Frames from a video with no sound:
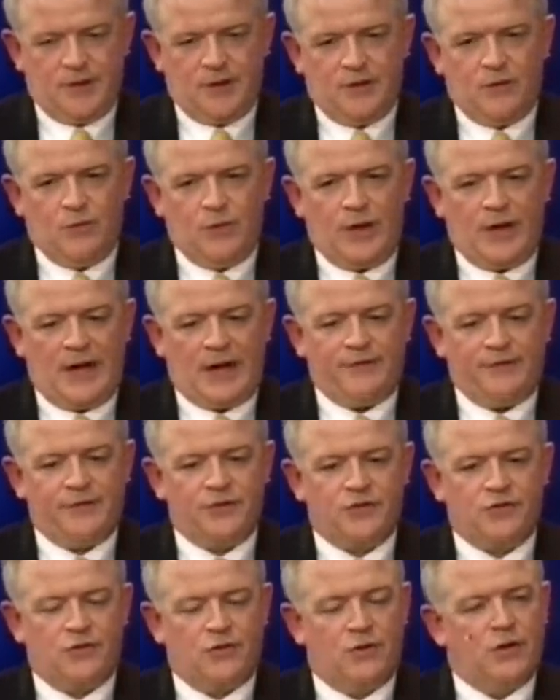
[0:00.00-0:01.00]
have to
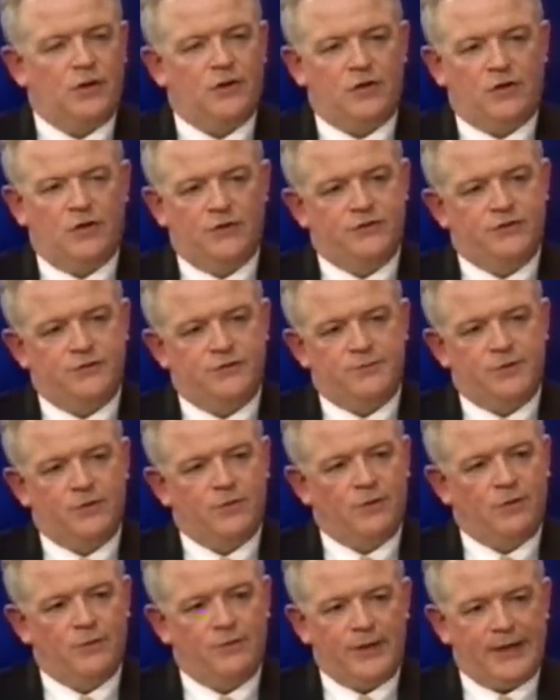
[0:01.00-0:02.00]
contribute what
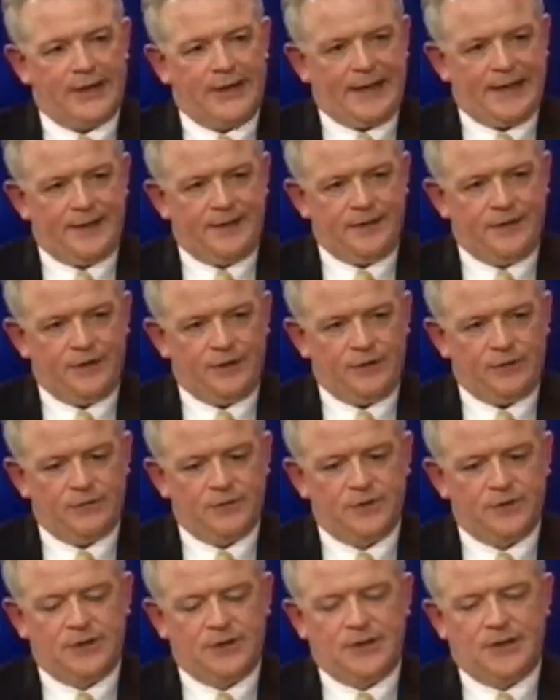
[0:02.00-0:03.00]
we can do,
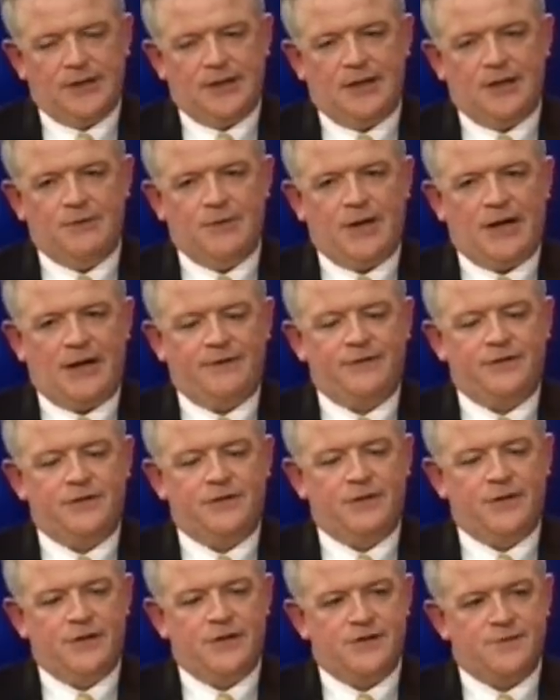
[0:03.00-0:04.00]
and we have to do it in
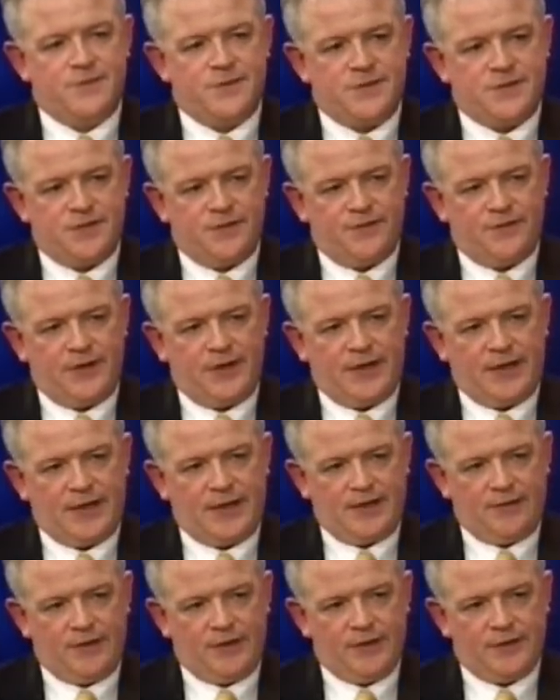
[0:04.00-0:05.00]
specific areas.
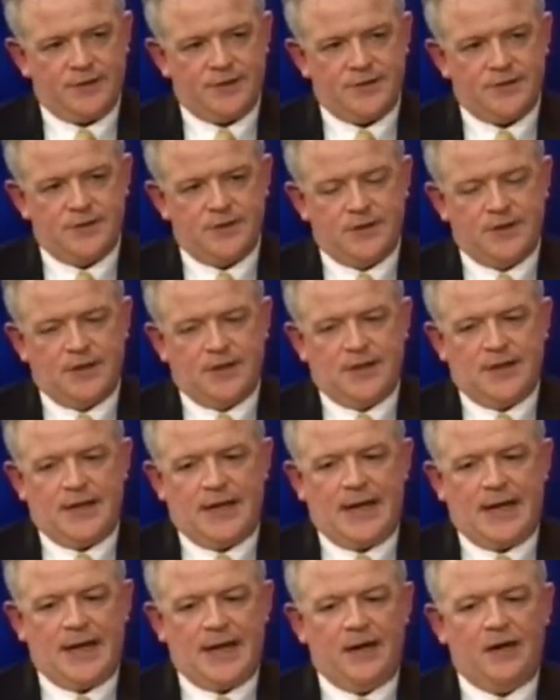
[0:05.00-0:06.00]

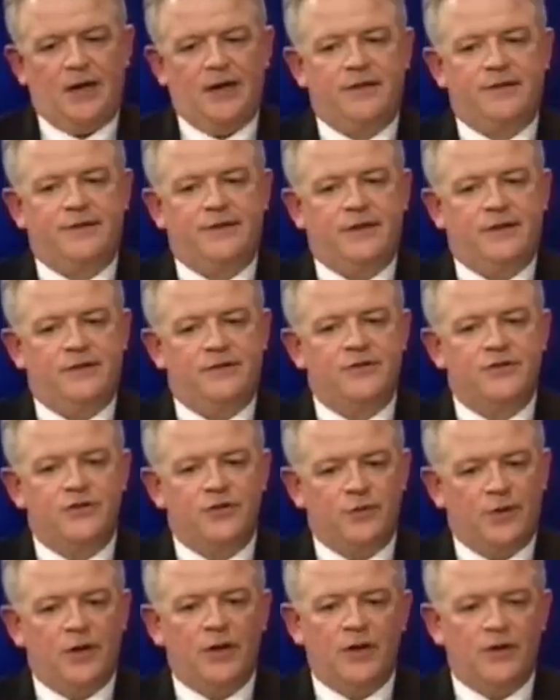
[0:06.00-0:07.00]
And I think do it
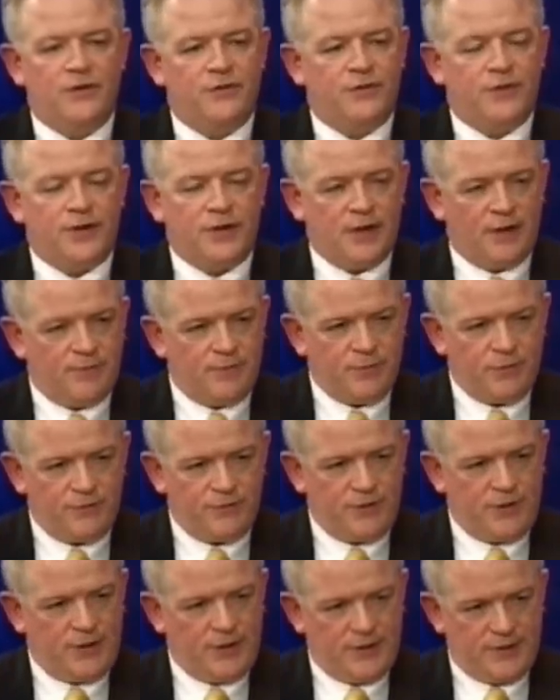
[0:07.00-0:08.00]
over a number of
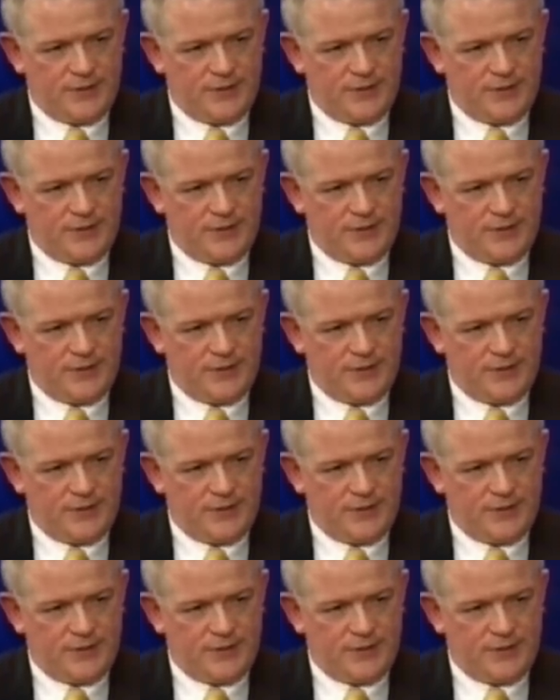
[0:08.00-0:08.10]
years.